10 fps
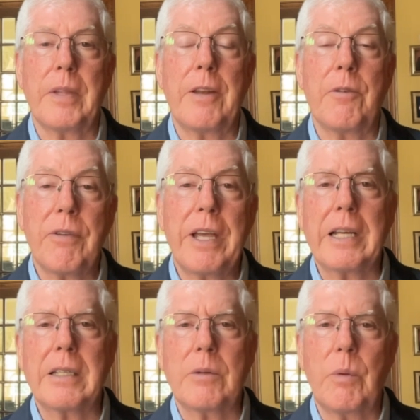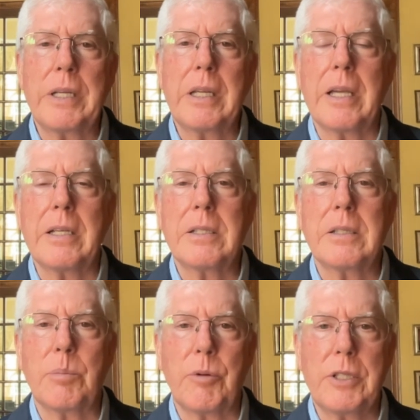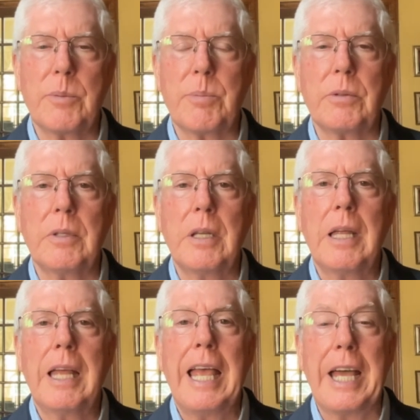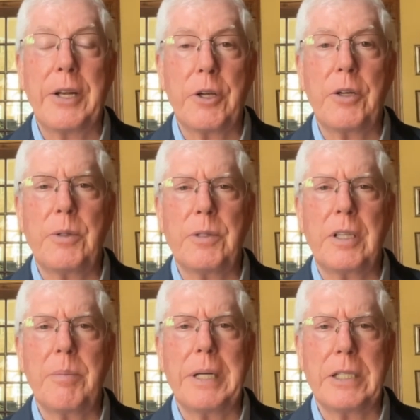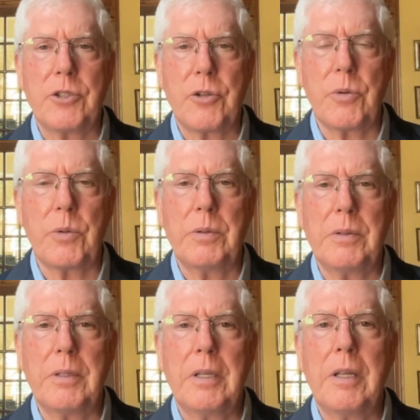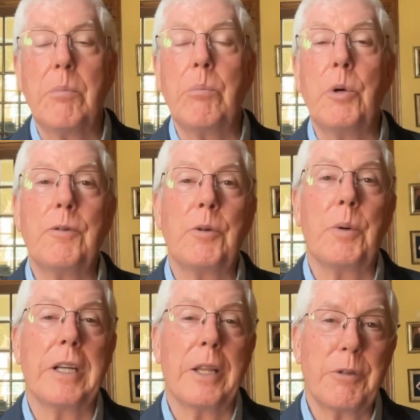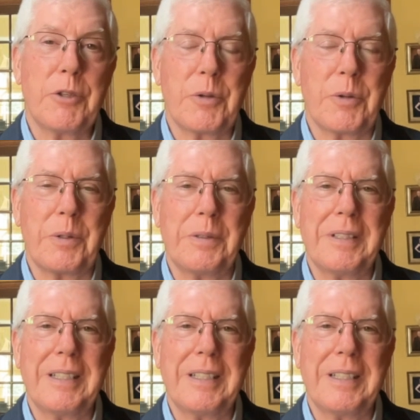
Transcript: And in fact, in one case, the principal had a Good News Club at his school, moved to another school,